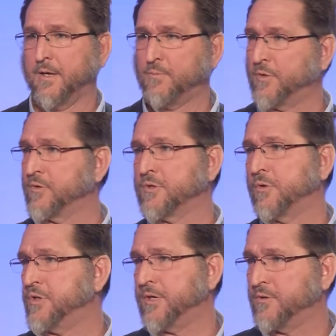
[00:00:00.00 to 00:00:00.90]
But there's
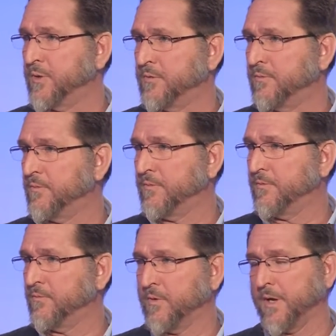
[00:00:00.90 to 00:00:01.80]
no genuine
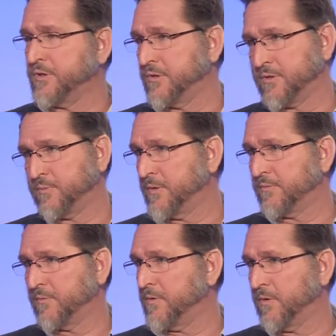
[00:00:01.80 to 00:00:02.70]
relationship
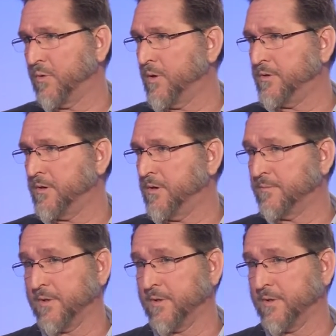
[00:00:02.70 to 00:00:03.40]
with, with the Lord, you know.